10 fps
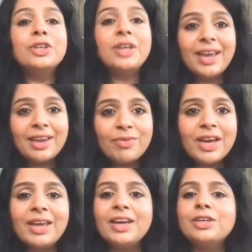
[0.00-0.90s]
Today,
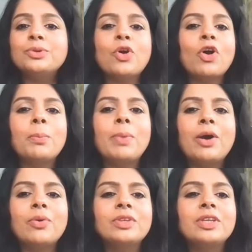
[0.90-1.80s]
we are here to talk
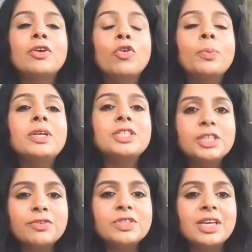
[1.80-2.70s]
about the global
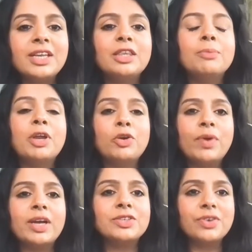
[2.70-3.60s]
shifts in the
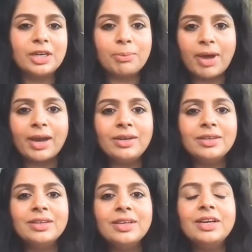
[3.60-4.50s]
manufacturing demand,
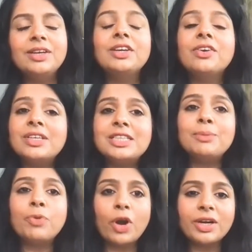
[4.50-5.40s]

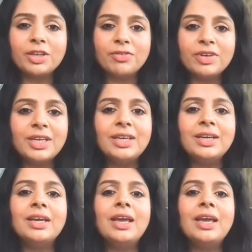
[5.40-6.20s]
decreasing productivity,